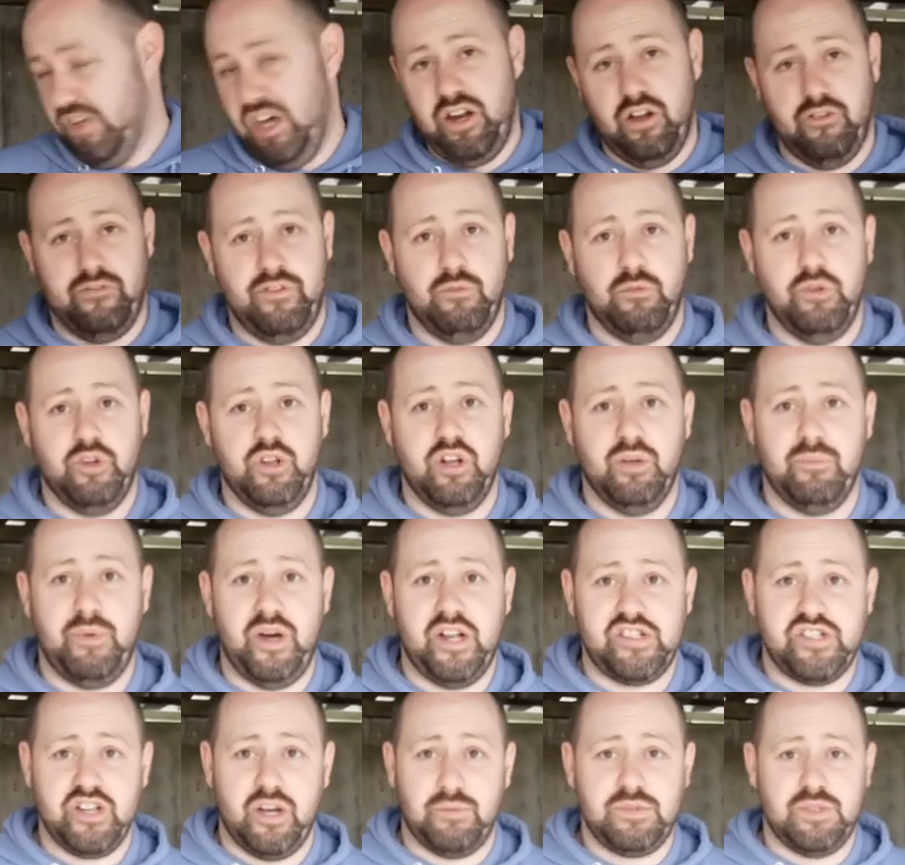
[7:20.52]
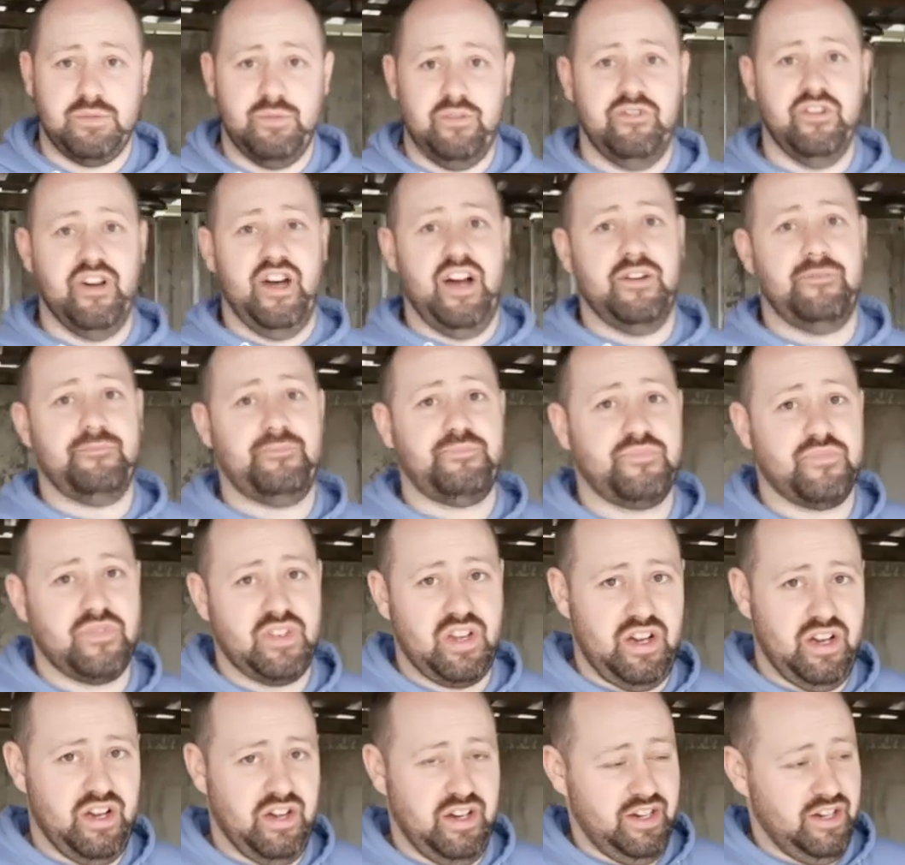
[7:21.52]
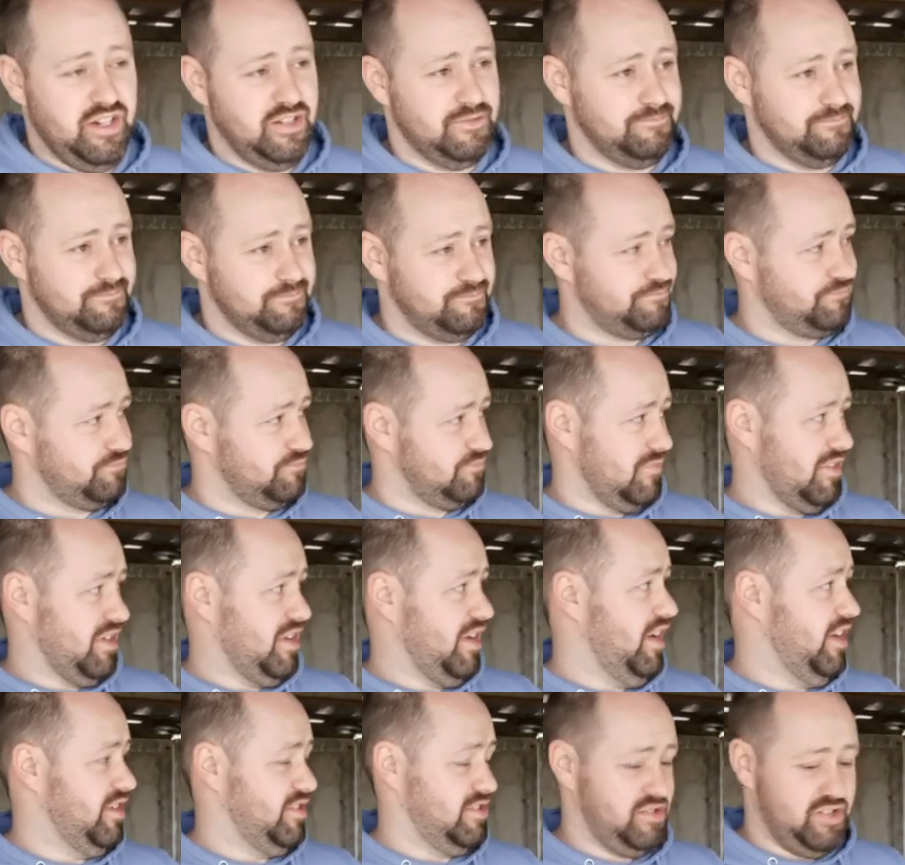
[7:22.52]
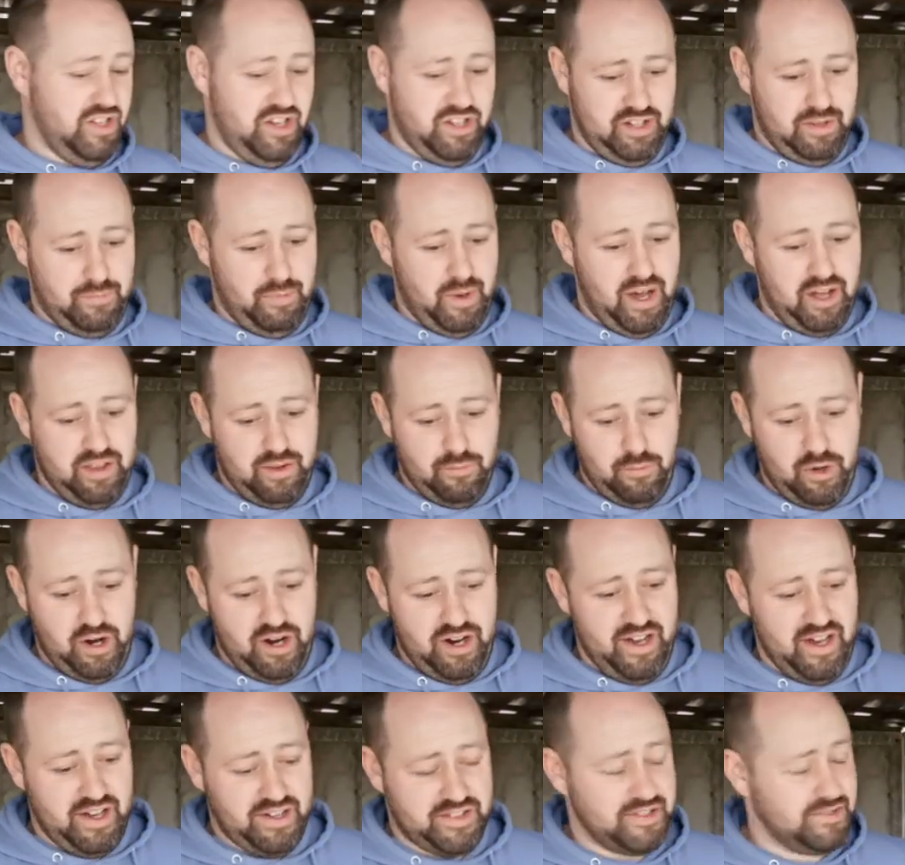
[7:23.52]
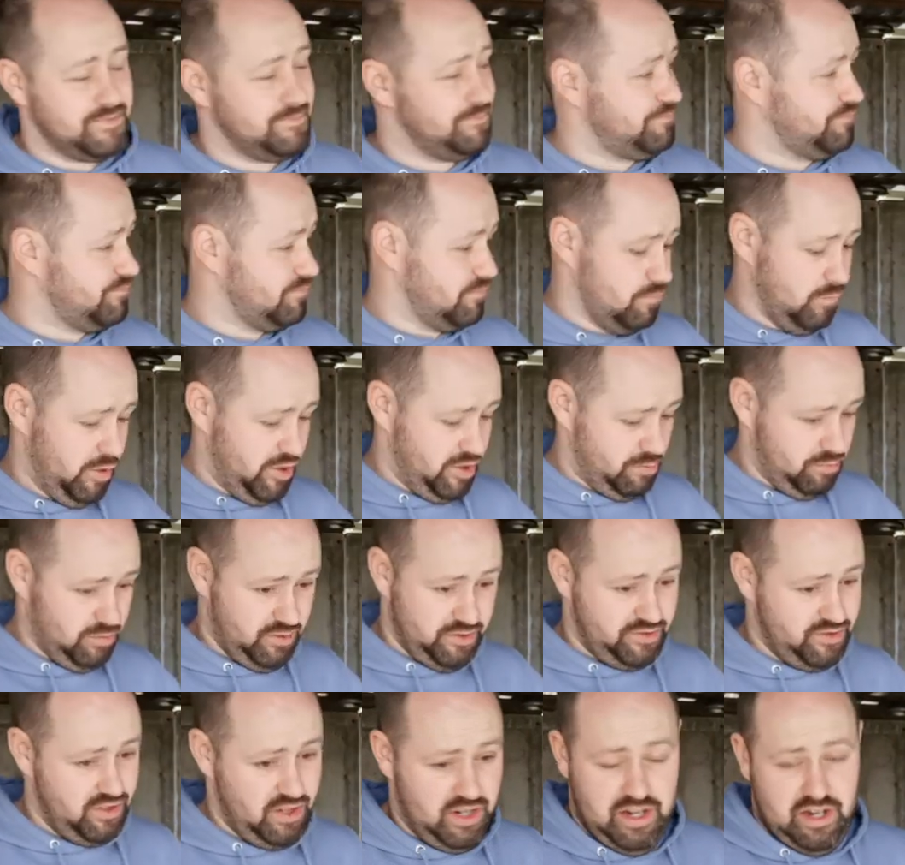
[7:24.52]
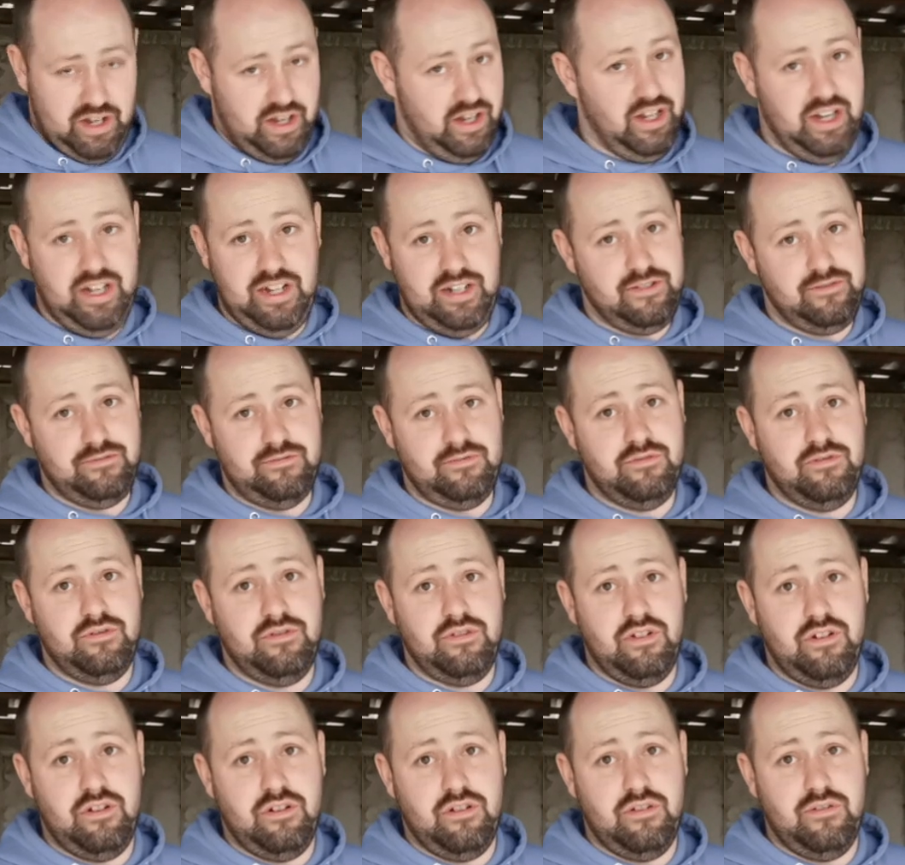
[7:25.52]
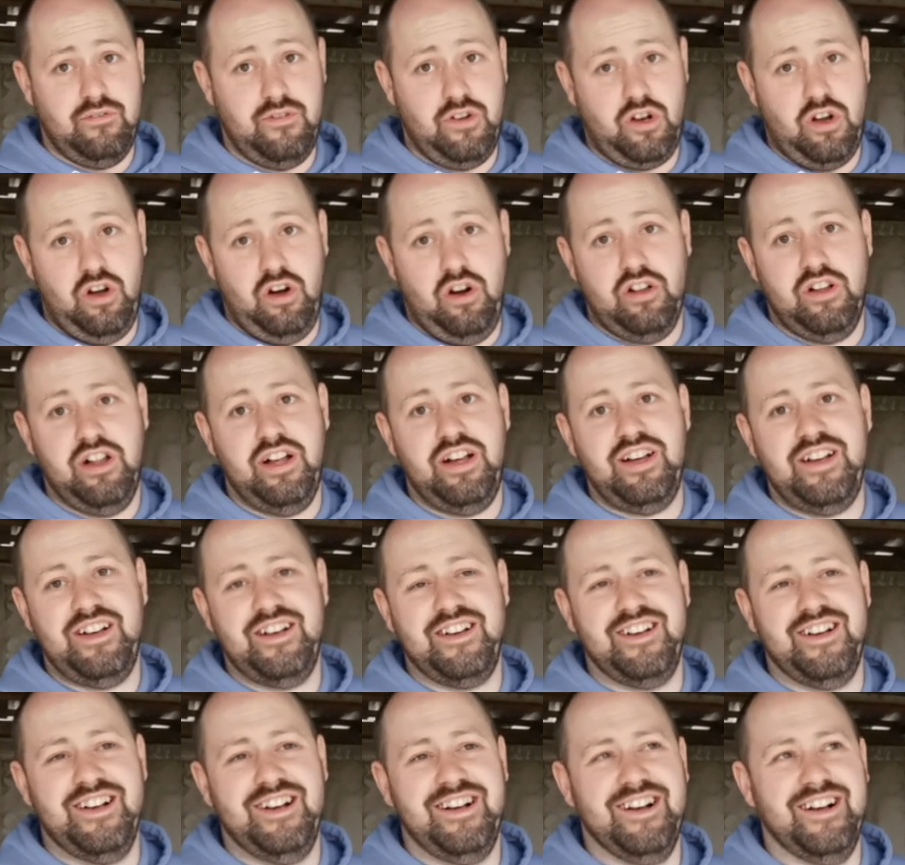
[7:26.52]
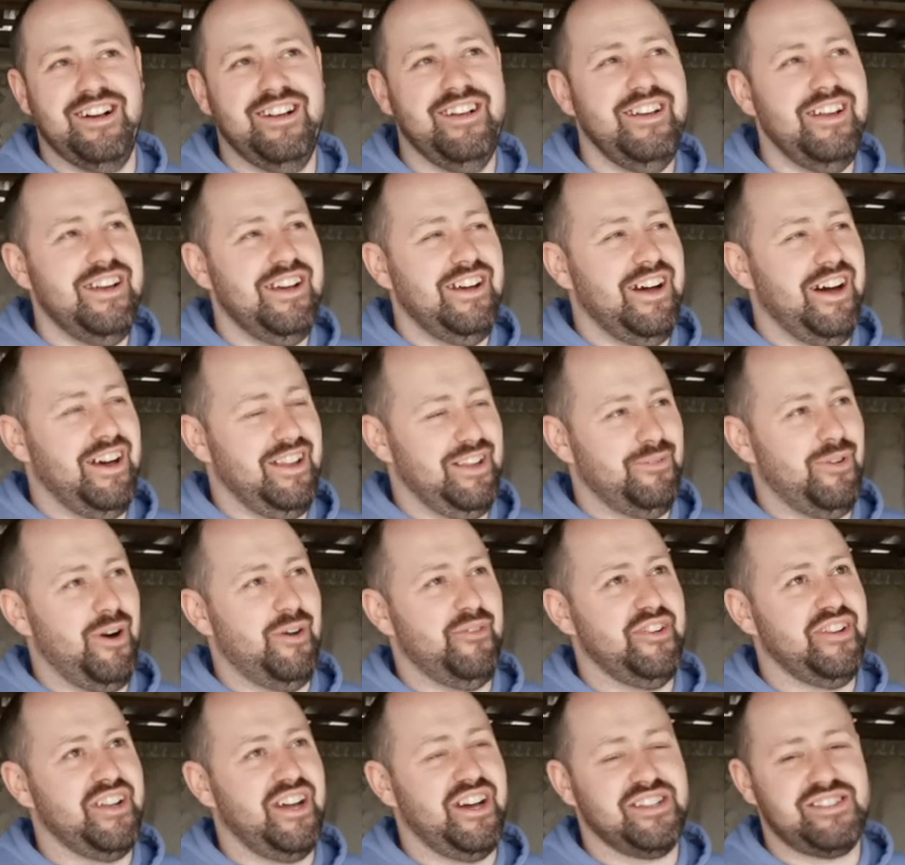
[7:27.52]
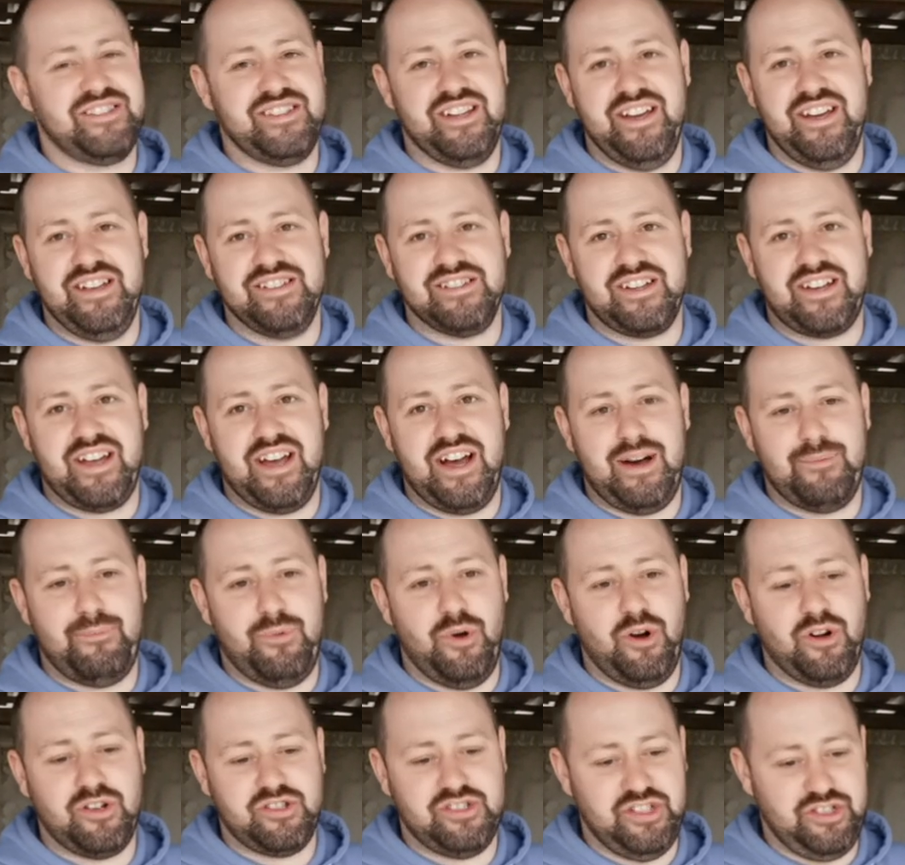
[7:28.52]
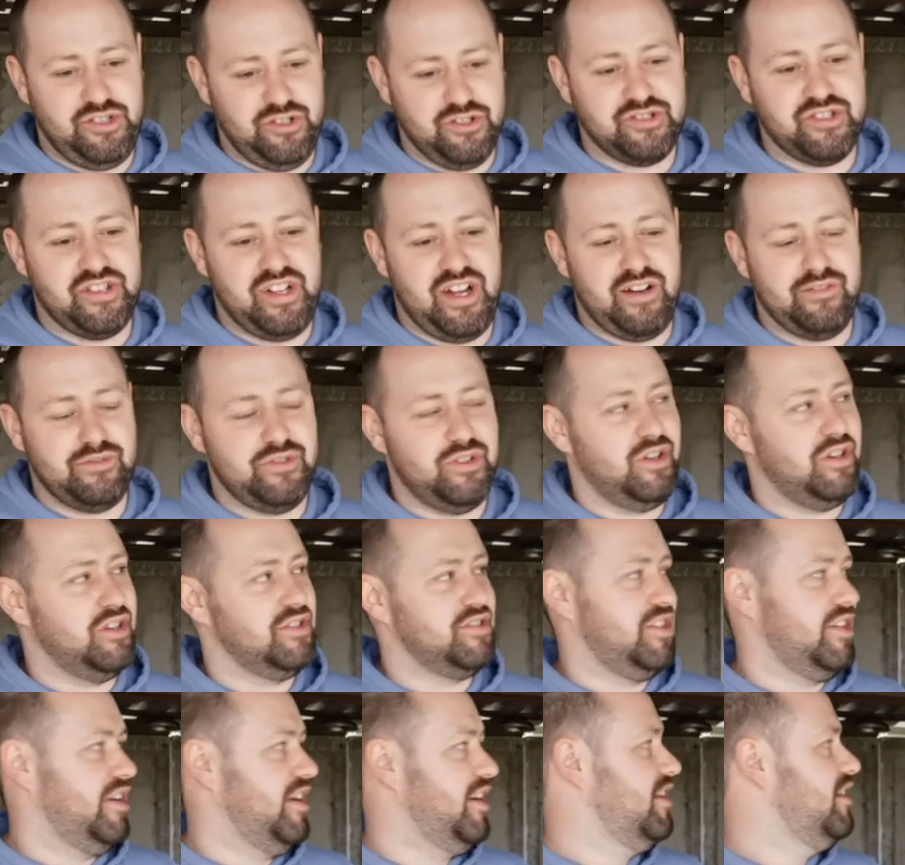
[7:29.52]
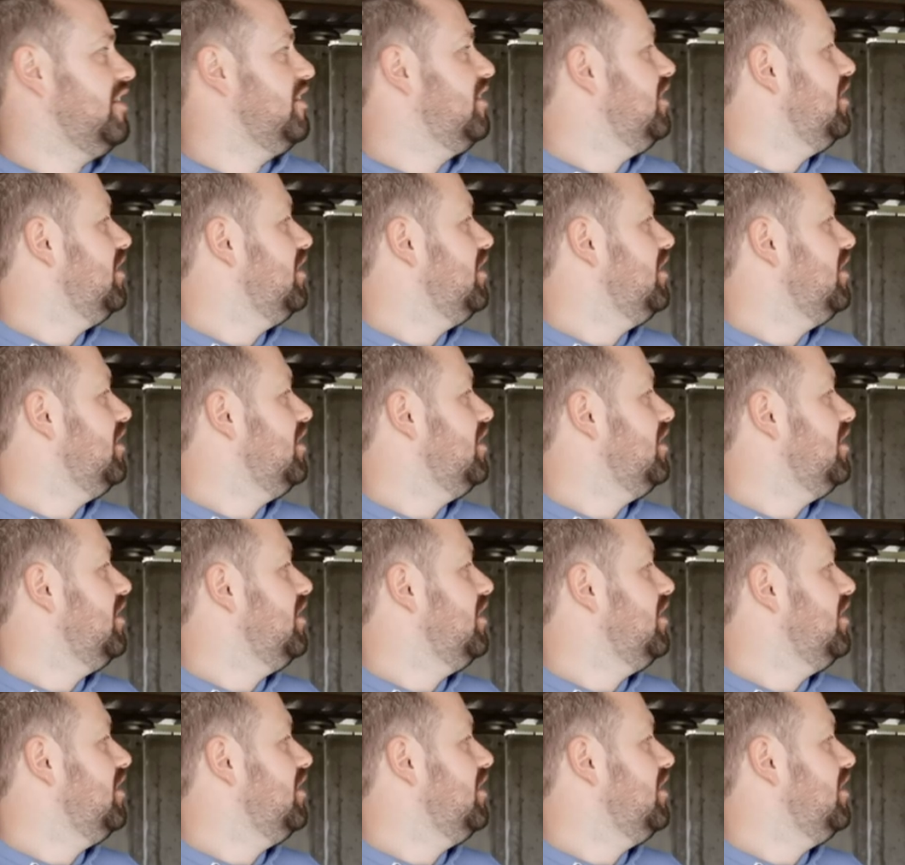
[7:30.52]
I don't think we've done a bad job, to be fair. It's certainly better than what I had, which was fuck all. At the moment, like I say, it's a carport because it doesn't have doors on it.